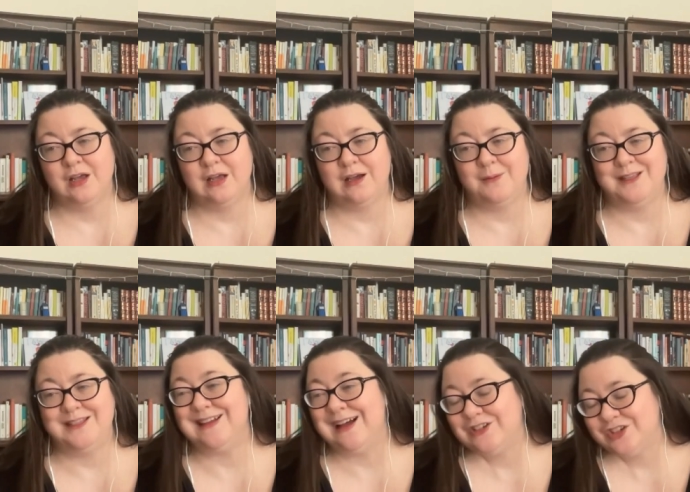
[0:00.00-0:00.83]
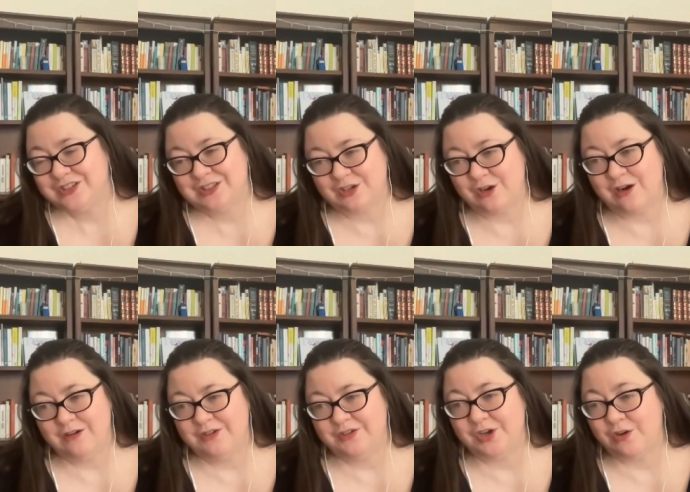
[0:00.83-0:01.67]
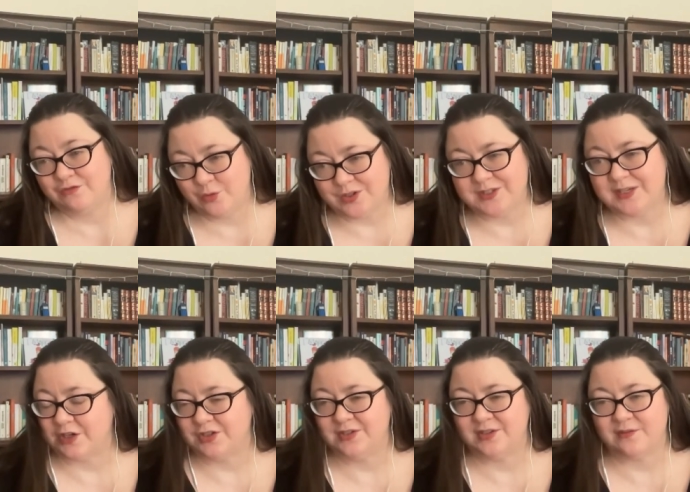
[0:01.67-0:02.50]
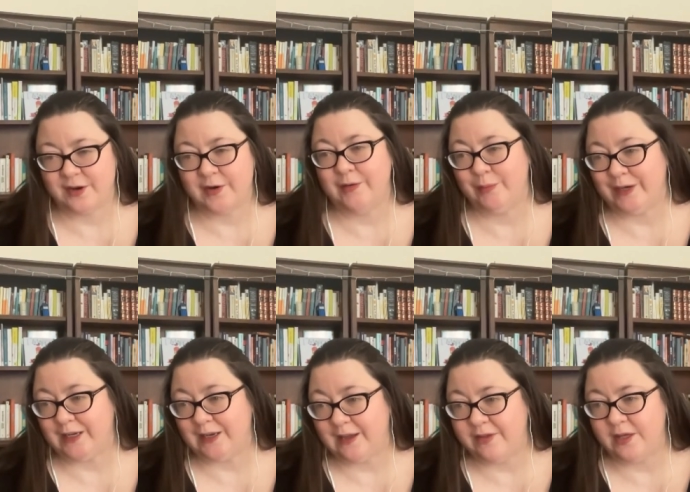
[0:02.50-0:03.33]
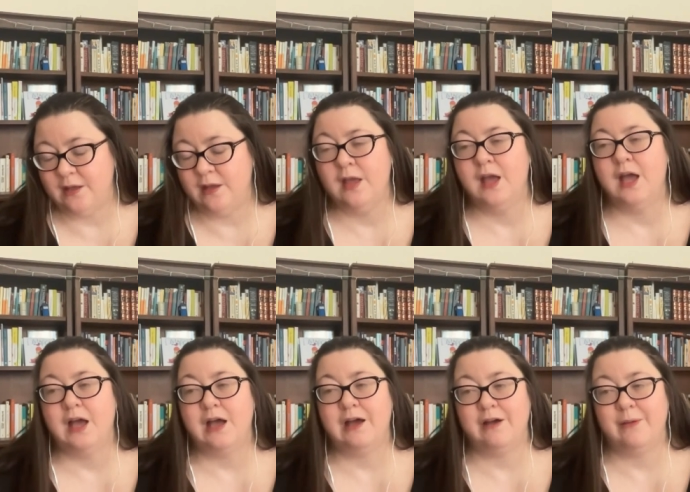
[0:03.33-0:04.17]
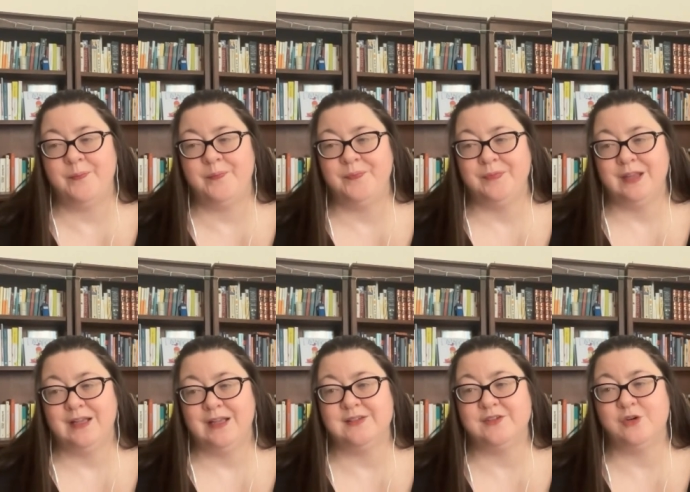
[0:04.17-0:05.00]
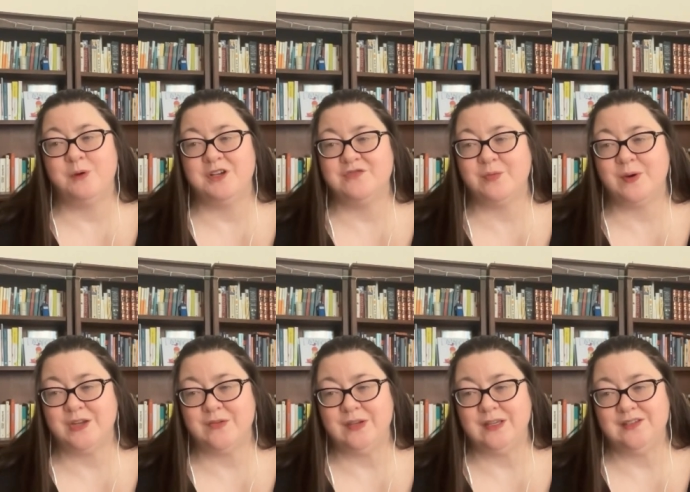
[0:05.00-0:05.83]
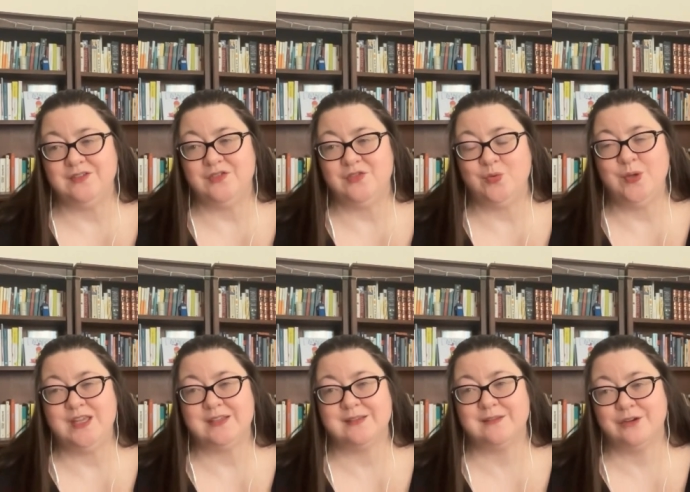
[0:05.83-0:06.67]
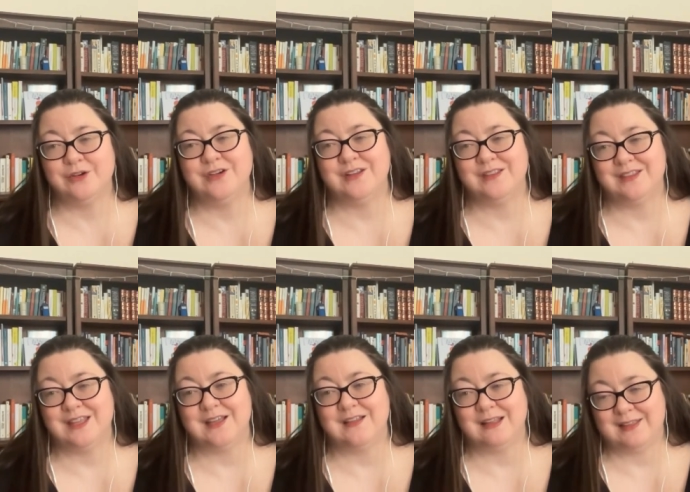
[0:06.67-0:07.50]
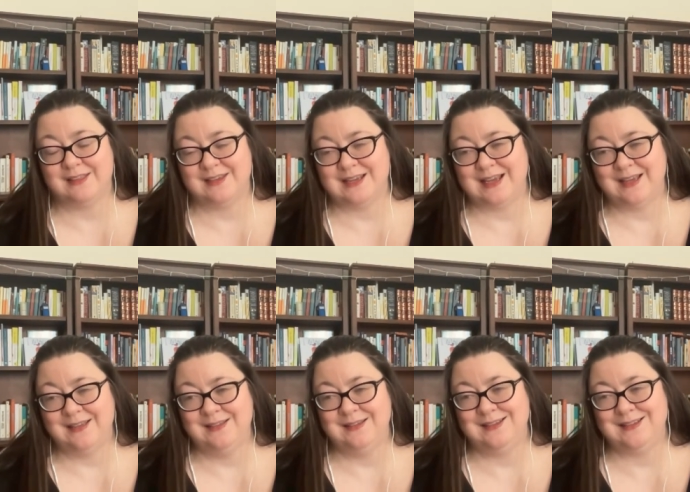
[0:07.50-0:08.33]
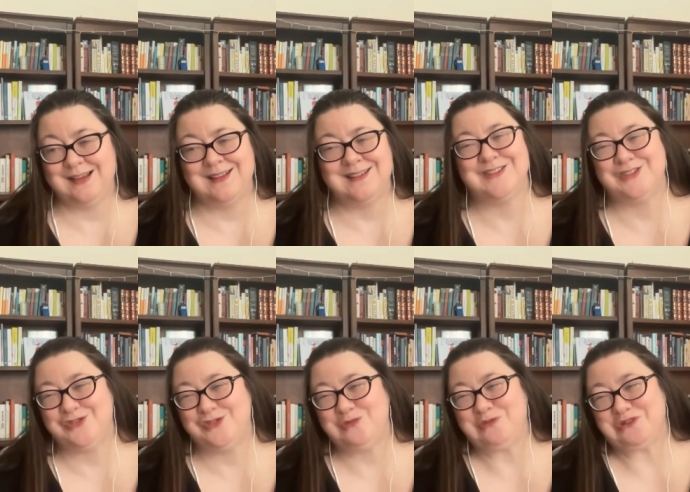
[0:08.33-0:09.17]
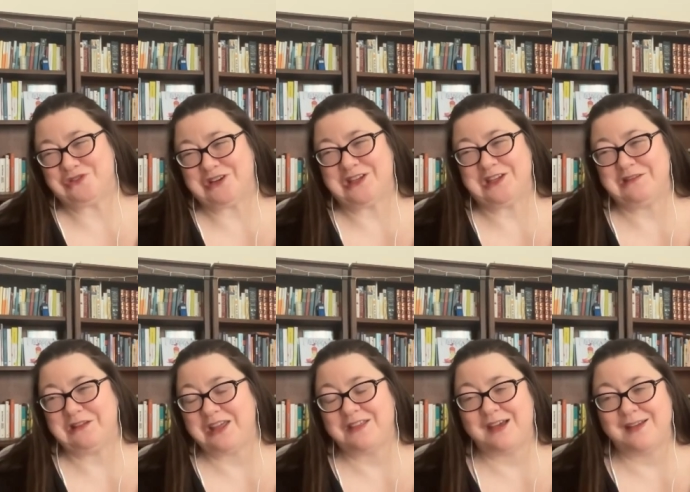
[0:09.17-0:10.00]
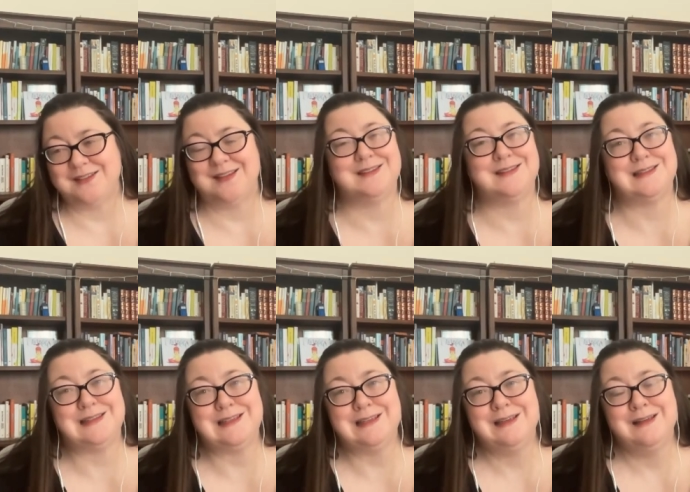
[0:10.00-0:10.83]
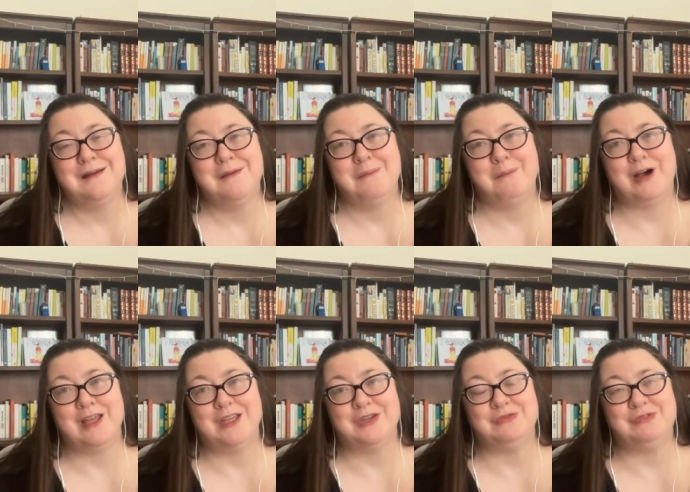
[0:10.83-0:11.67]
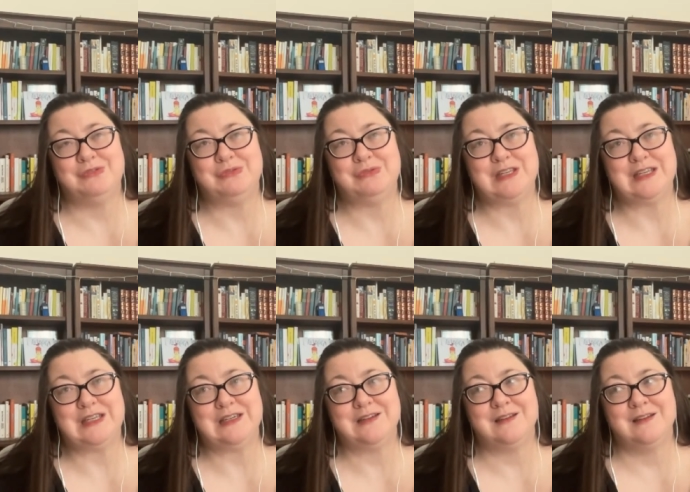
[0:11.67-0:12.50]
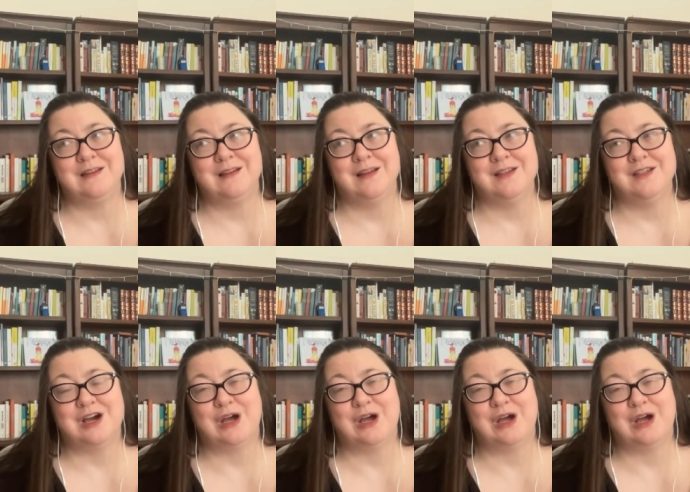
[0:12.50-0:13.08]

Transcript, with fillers: um, it's not just the cars all four sections are very reading heavy um, and so much of what you need to do is learn to think like the test. It's not super tricky like the SAT, but you do need to